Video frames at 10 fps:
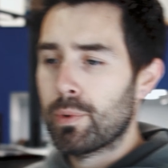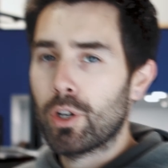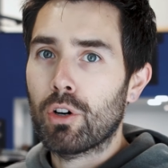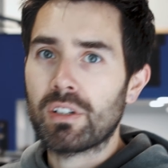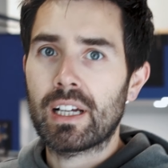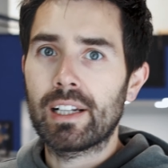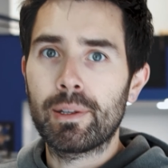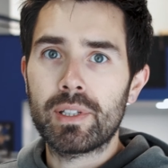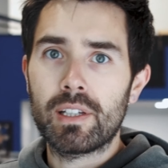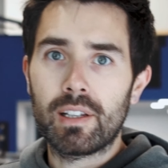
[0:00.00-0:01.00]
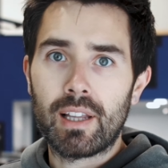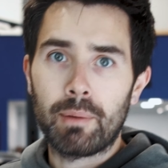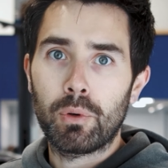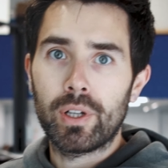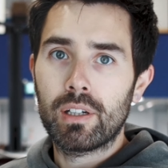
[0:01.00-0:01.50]
We're not octane limited at
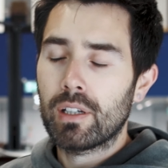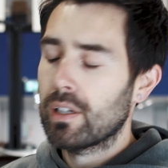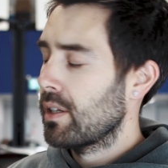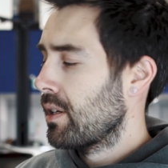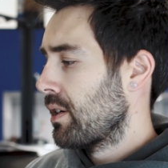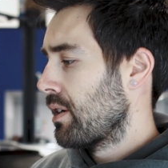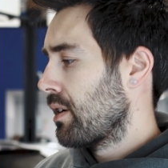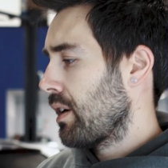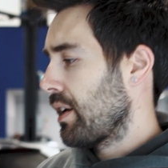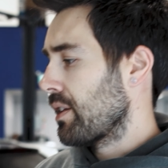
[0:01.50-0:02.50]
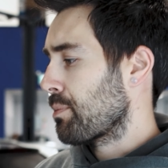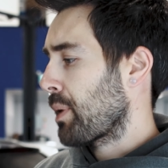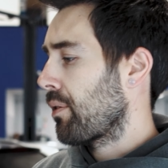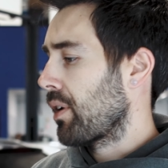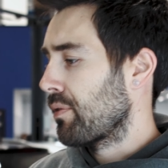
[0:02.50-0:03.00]
that point at this
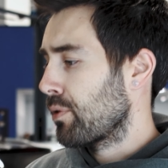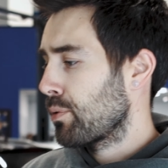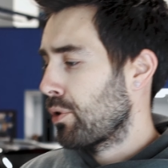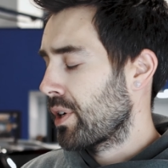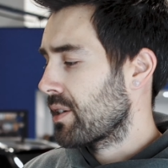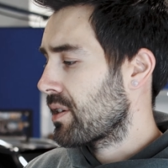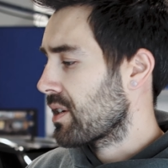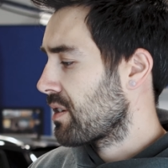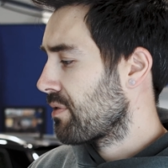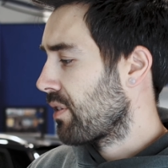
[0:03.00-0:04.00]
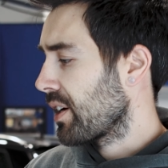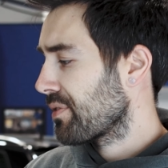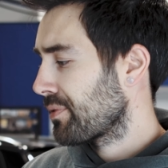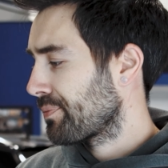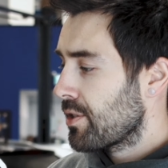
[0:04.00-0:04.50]
power level on E65.